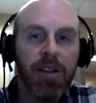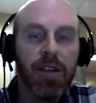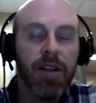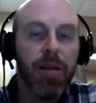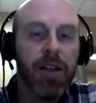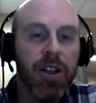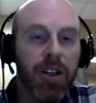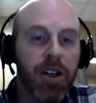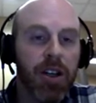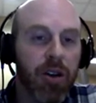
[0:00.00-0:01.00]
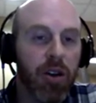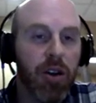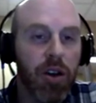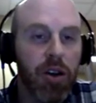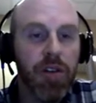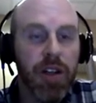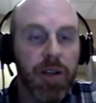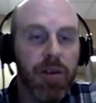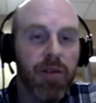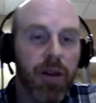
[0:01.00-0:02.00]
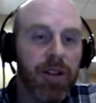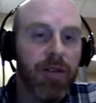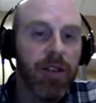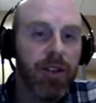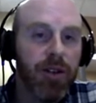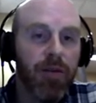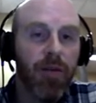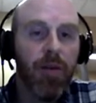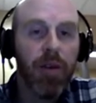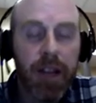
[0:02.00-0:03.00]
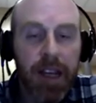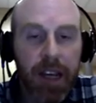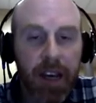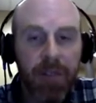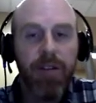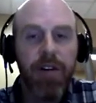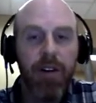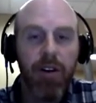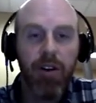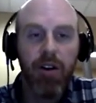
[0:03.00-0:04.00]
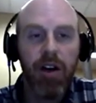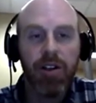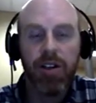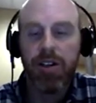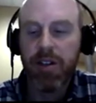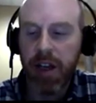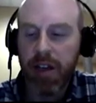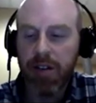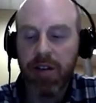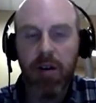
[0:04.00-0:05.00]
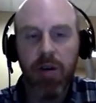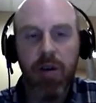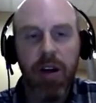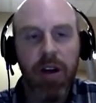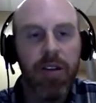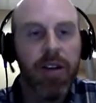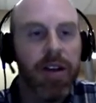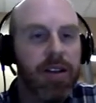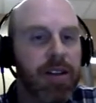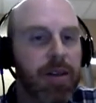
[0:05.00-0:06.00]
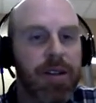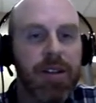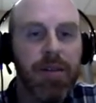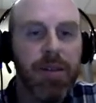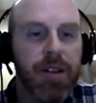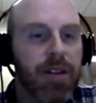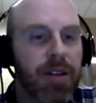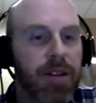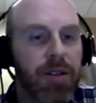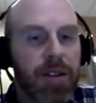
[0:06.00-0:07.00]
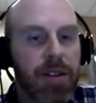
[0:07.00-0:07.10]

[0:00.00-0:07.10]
As I mentioned, using them is relatively straightforward if you're cautious. And so the next step is simply to dilute the